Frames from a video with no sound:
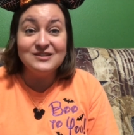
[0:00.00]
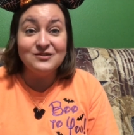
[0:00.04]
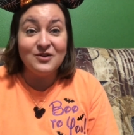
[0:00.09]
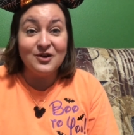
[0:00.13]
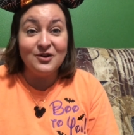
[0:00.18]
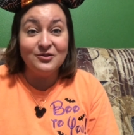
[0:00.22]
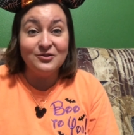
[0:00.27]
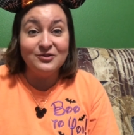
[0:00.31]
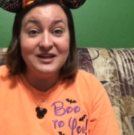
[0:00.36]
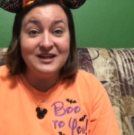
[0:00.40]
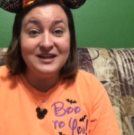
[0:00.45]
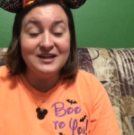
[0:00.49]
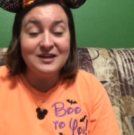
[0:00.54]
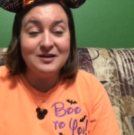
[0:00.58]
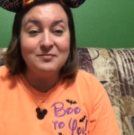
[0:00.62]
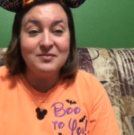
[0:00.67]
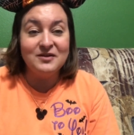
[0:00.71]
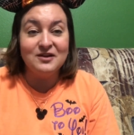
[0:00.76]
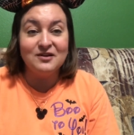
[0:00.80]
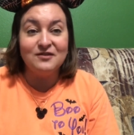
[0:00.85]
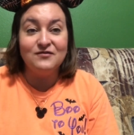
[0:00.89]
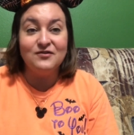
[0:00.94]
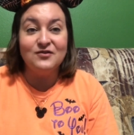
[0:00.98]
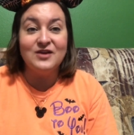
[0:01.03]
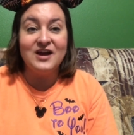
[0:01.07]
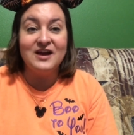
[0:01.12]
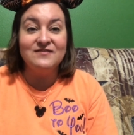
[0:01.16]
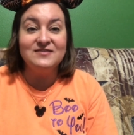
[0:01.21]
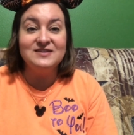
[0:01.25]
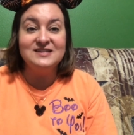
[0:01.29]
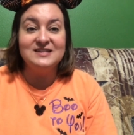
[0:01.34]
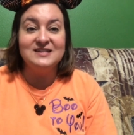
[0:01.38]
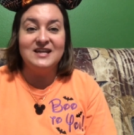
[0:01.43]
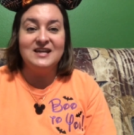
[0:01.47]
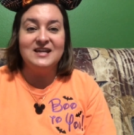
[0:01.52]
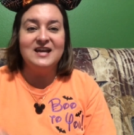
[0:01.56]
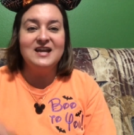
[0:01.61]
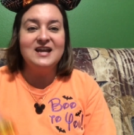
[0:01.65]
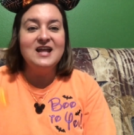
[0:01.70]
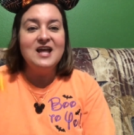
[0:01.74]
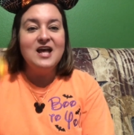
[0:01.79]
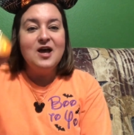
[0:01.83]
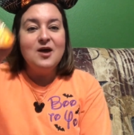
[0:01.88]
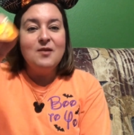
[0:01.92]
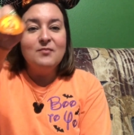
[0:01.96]
so I'll link it up here if you haven't seen it.
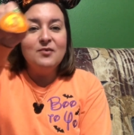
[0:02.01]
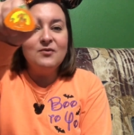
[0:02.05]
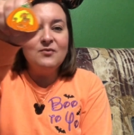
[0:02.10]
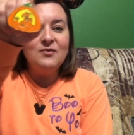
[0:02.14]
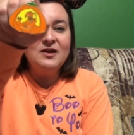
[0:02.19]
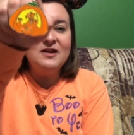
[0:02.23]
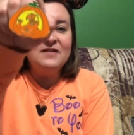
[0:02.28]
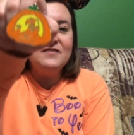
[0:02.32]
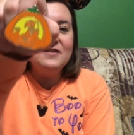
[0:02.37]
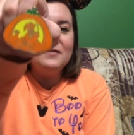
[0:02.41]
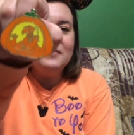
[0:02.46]
But one of the